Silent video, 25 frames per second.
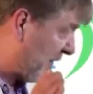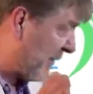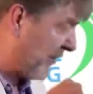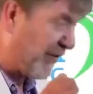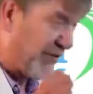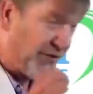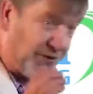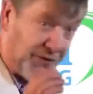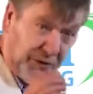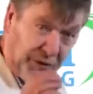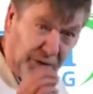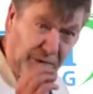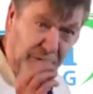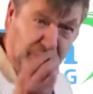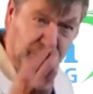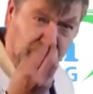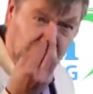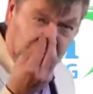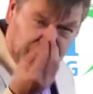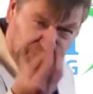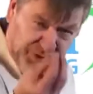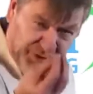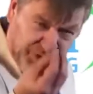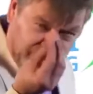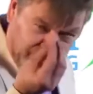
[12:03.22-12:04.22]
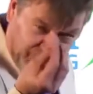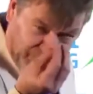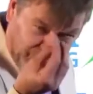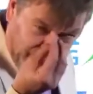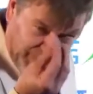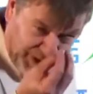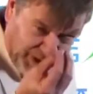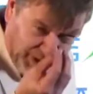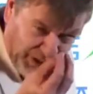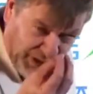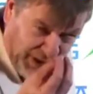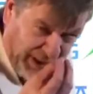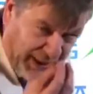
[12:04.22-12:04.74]
concerned or to
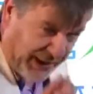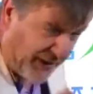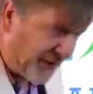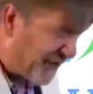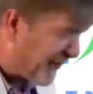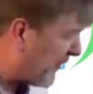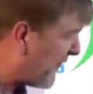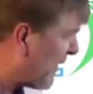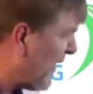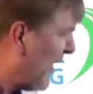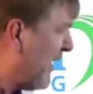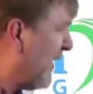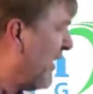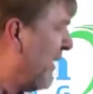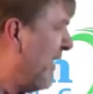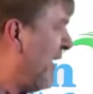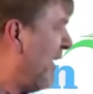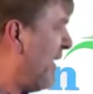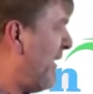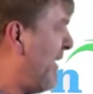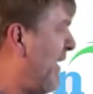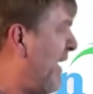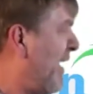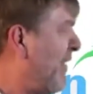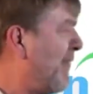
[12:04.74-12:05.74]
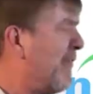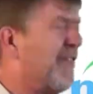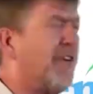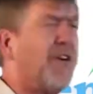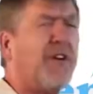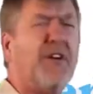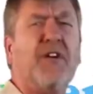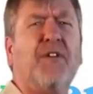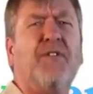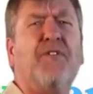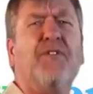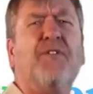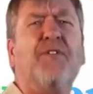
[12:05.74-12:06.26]
realize is never
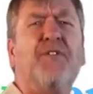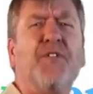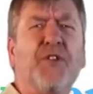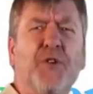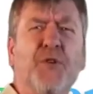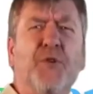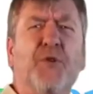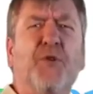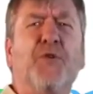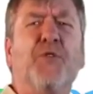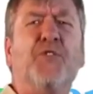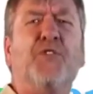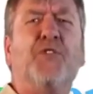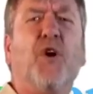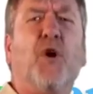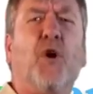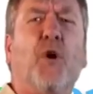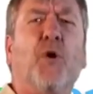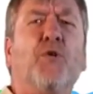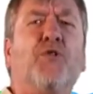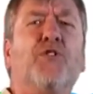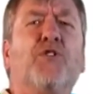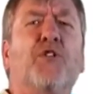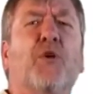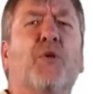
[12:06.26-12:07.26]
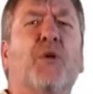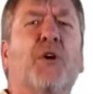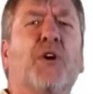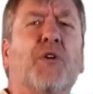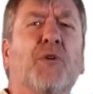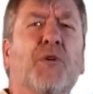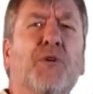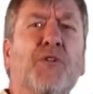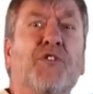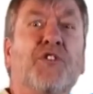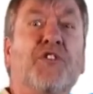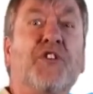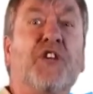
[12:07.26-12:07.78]
confuse
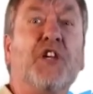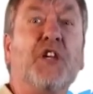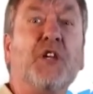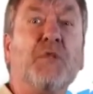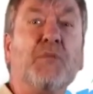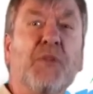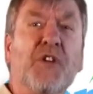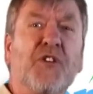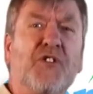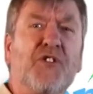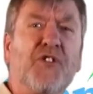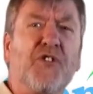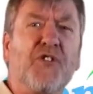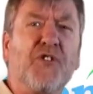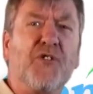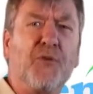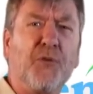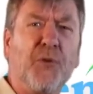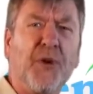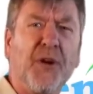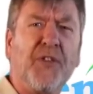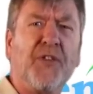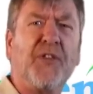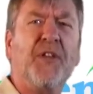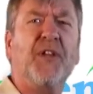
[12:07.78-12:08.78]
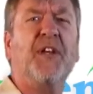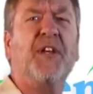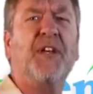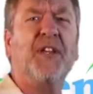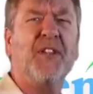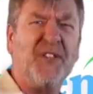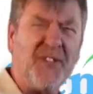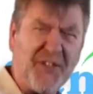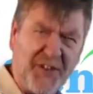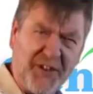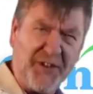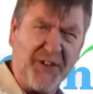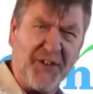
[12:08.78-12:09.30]
otoacoustic emissions with
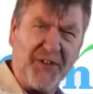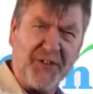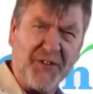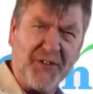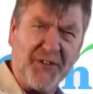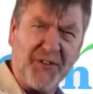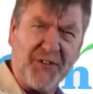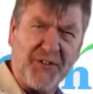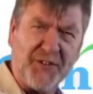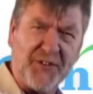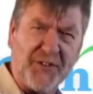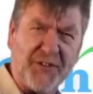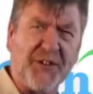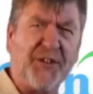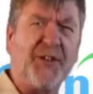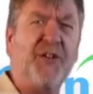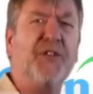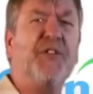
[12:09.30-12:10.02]
tinnitus.